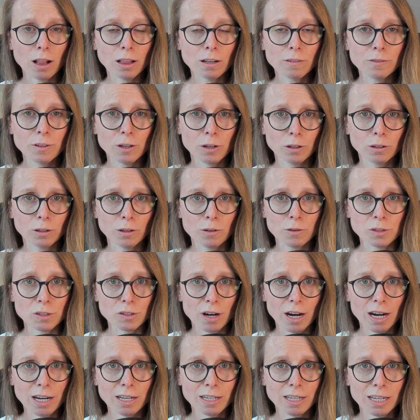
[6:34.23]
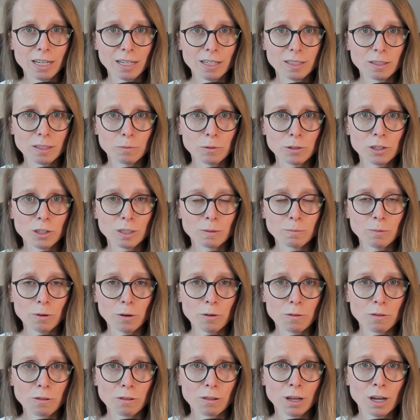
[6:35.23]
all of their clothes drying needs, which is
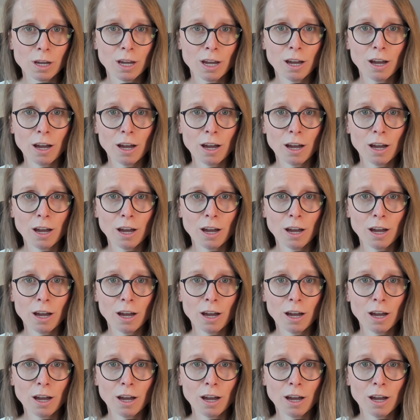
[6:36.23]
both